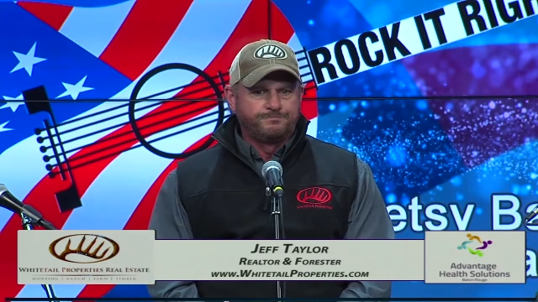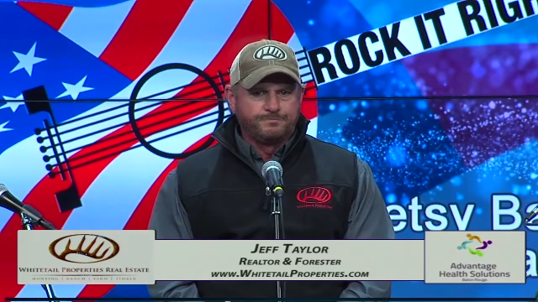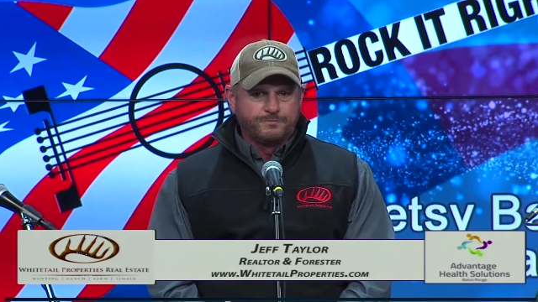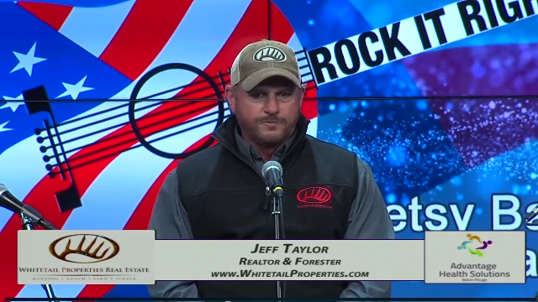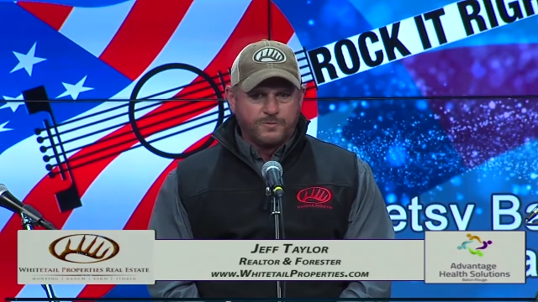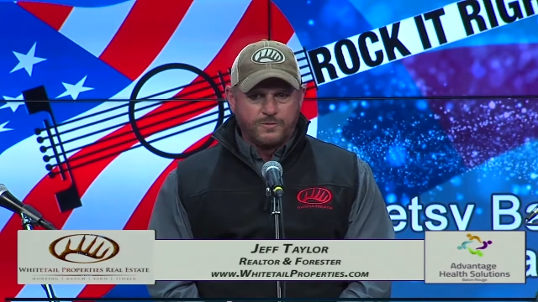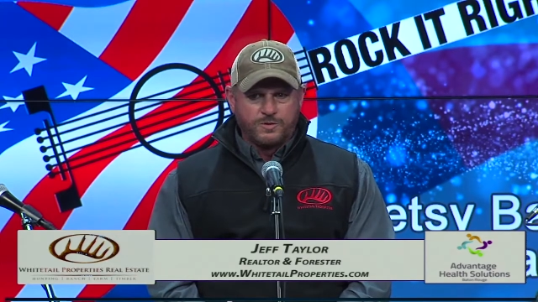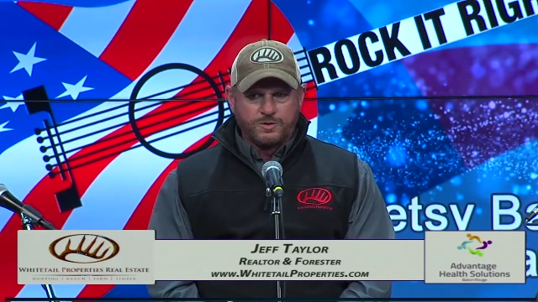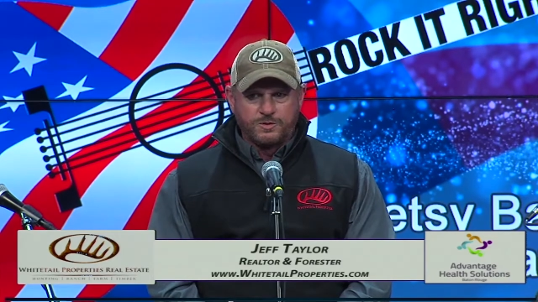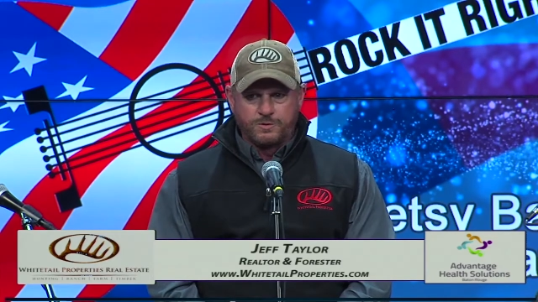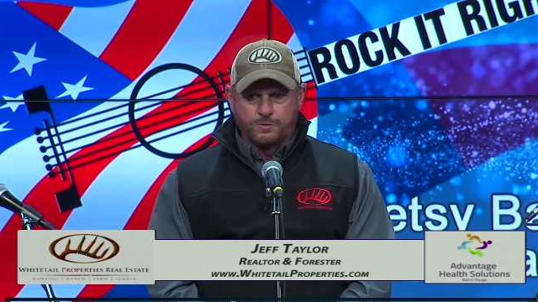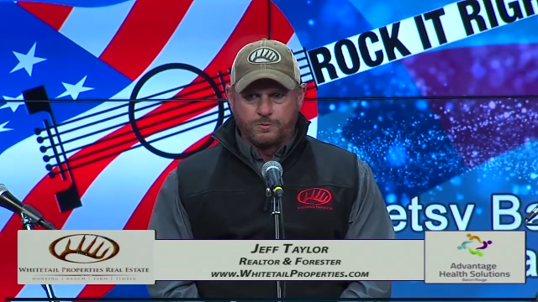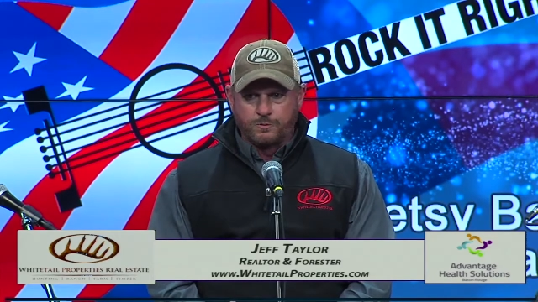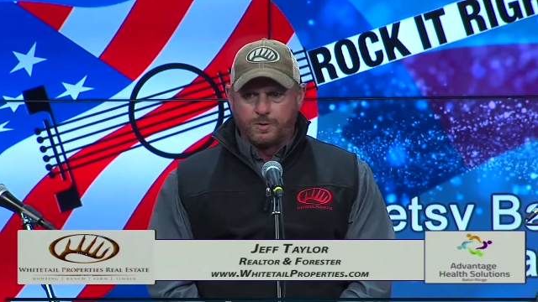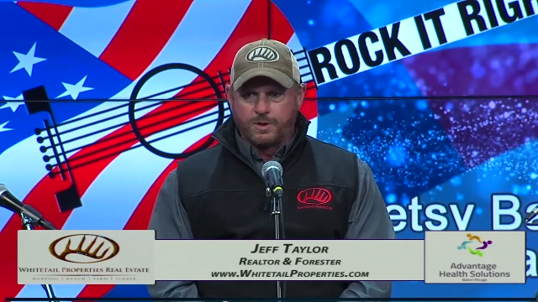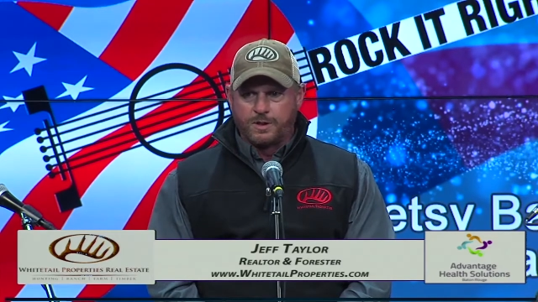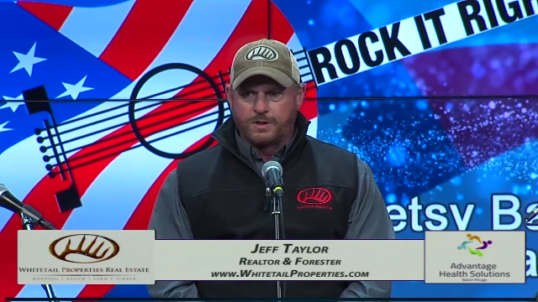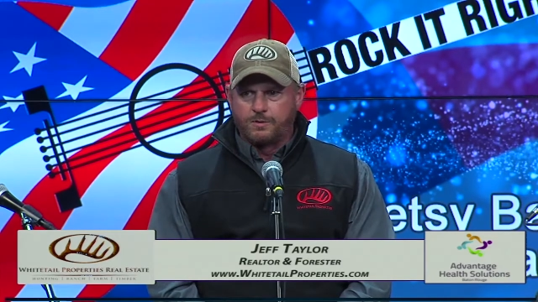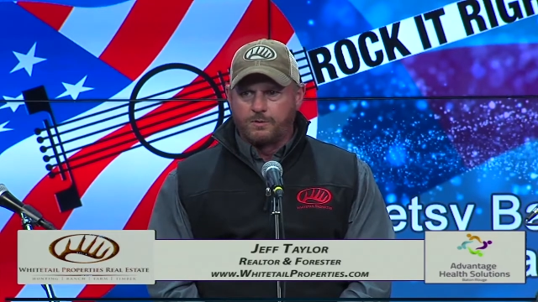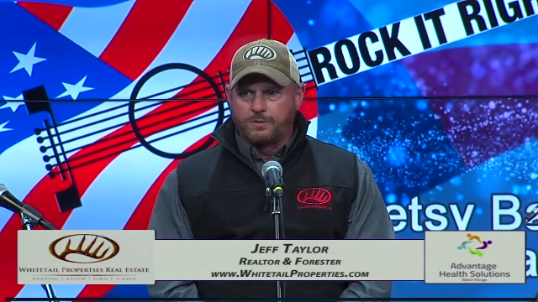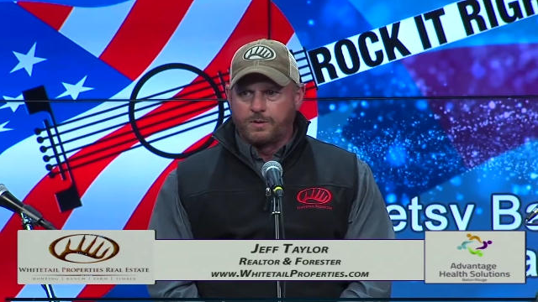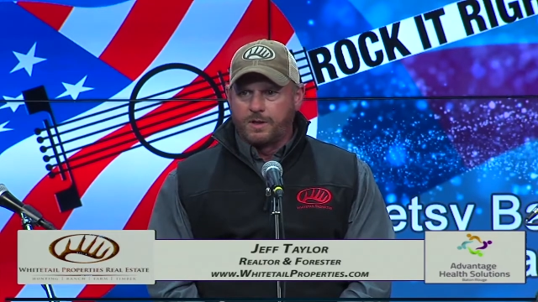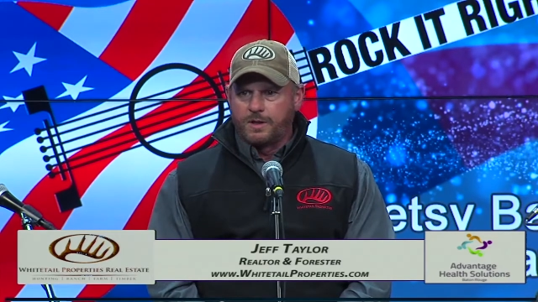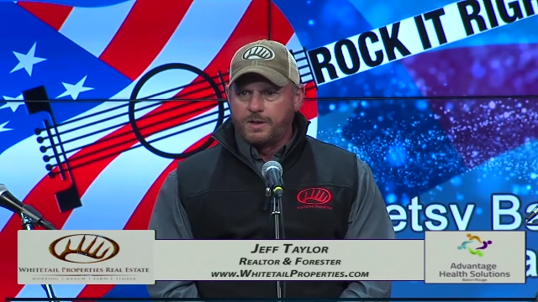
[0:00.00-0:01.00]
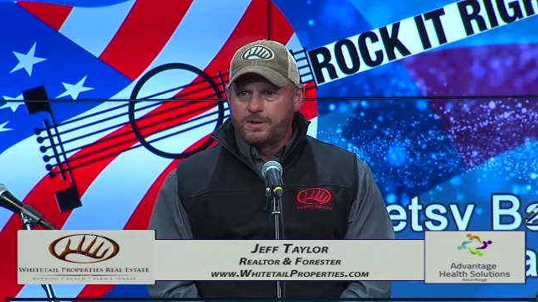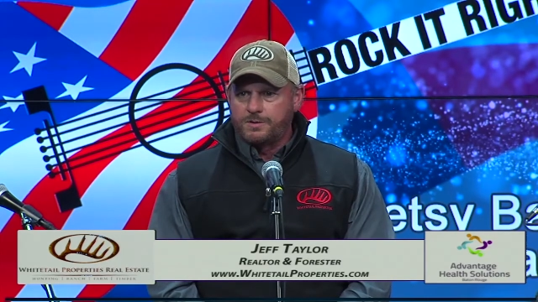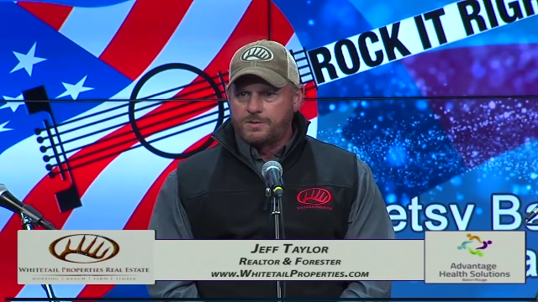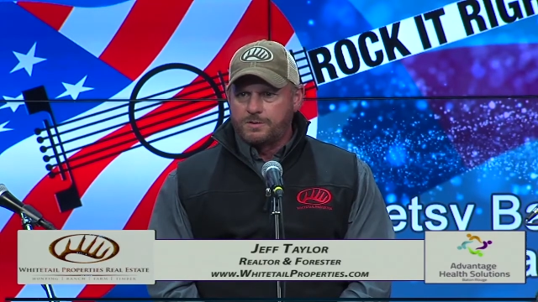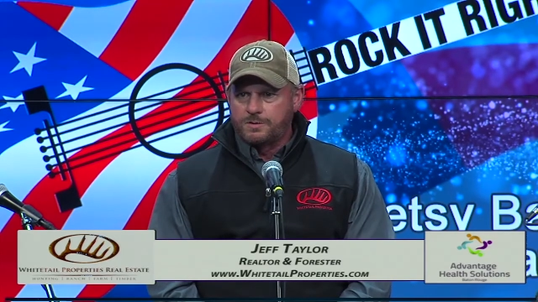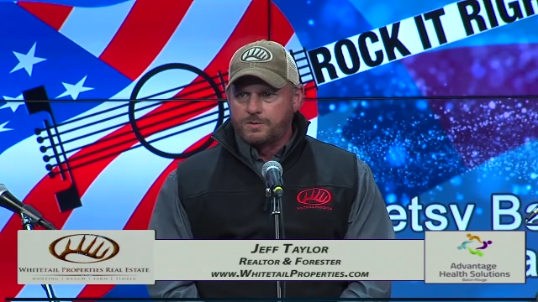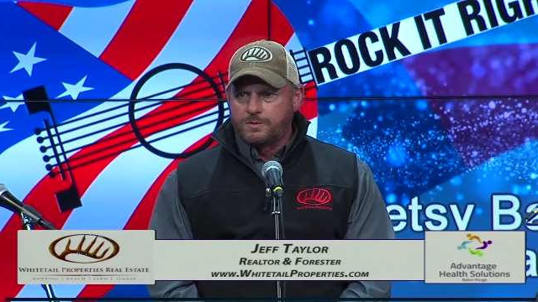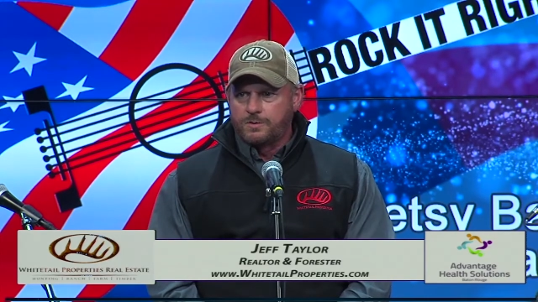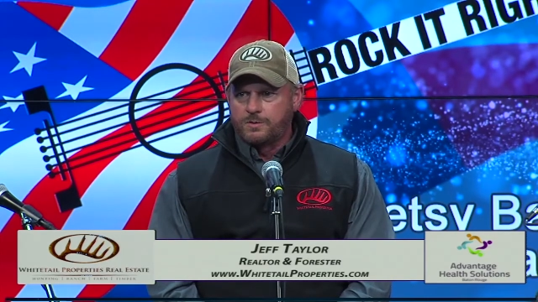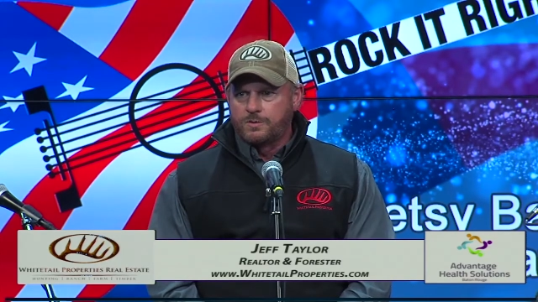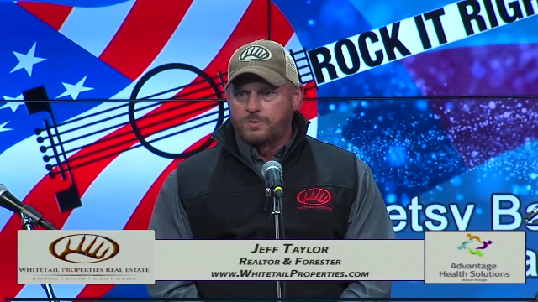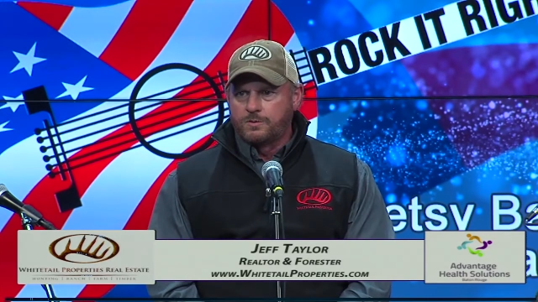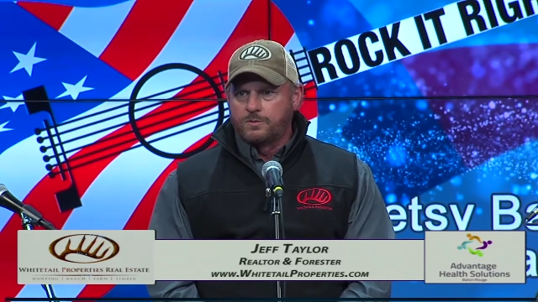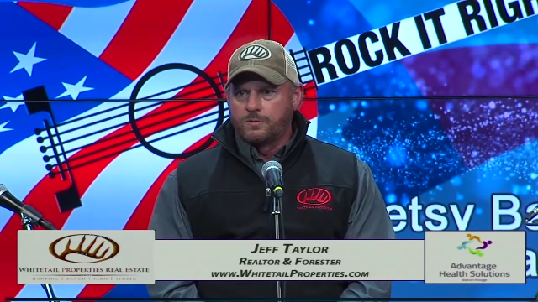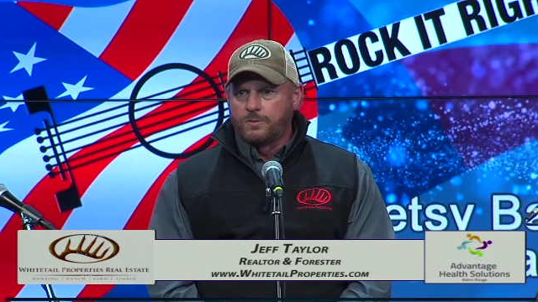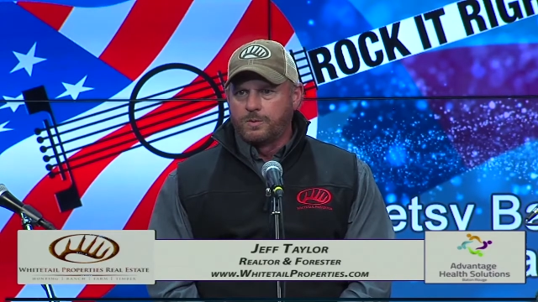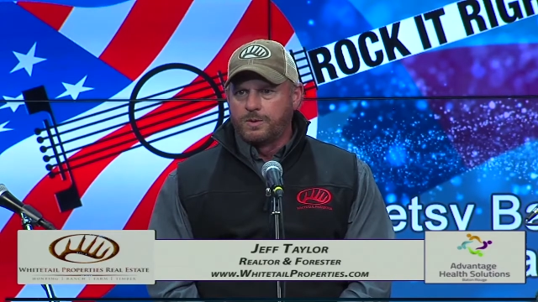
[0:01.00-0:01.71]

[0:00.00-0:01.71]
just a recreational